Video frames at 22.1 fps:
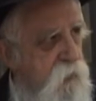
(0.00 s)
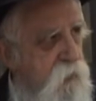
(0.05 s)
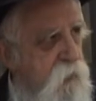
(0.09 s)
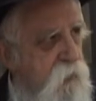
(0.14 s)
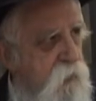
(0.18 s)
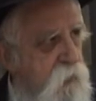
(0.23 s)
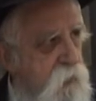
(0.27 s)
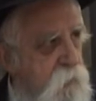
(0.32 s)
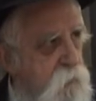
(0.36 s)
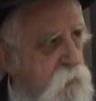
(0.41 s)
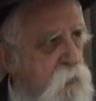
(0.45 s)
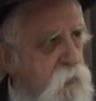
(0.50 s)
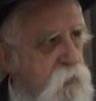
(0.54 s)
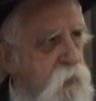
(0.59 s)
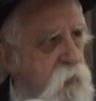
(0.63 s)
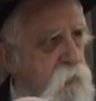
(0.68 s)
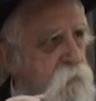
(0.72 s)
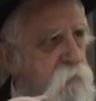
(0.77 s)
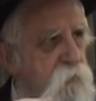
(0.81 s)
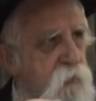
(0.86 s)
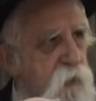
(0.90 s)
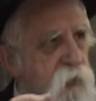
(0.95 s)

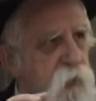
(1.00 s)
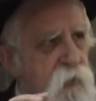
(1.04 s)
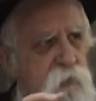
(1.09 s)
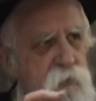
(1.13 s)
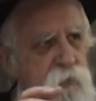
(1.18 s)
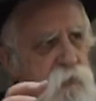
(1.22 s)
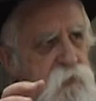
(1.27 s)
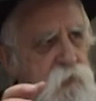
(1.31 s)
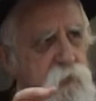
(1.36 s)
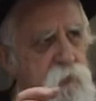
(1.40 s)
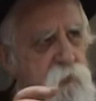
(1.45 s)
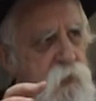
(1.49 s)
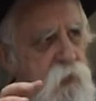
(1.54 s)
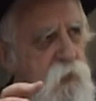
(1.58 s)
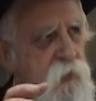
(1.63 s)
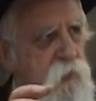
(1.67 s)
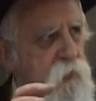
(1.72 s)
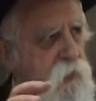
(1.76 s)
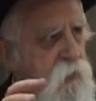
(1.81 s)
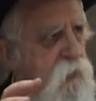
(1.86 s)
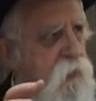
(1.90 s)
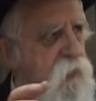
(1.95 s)
Amukim Chadoshim
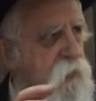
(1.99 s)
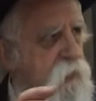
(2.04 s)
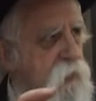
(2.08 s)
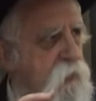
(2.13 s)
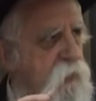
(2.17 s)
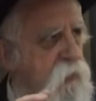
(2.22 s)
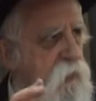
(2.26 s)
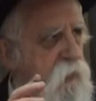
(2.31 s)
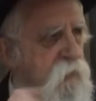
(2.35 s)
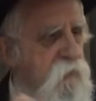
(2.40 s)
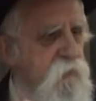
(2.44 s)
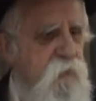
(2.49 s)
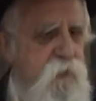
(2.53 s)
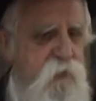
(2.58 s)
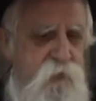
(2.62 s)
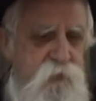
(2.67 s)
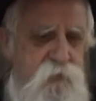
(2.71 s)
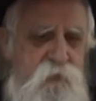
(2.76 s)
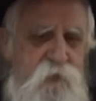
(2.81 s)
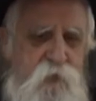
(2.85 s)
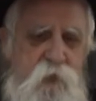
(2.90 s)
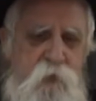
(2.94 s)
in the
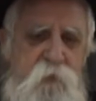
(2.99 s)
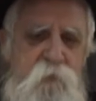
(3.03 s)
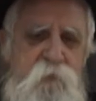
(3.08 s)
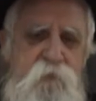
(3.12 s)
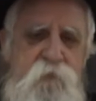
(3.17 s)
Zohar.